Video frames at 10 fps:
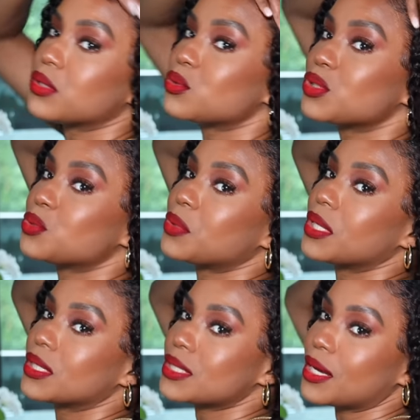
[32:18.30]
so this is what
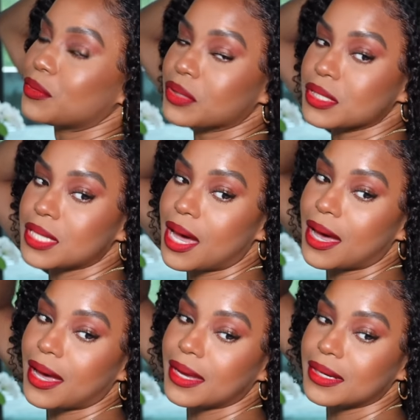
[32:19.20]
it looks like on the
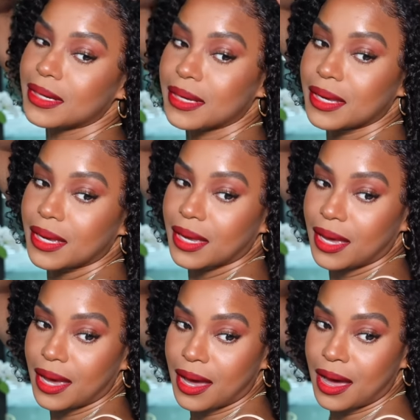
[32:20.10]
side.
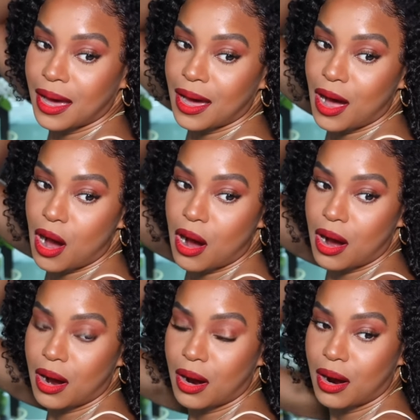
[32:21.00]

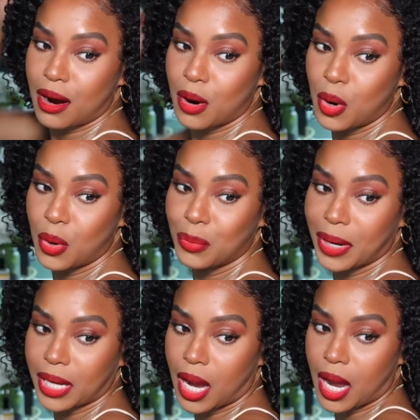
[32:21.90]
Oh
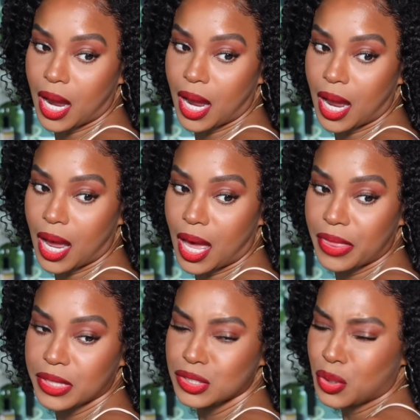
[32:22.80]
my
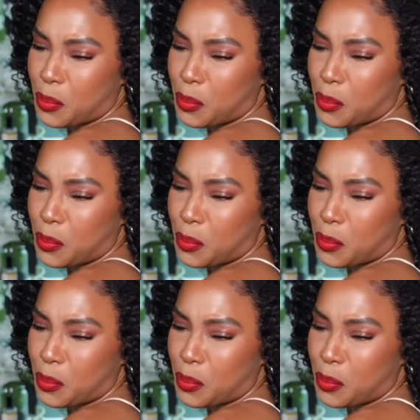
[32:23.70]
God, that's so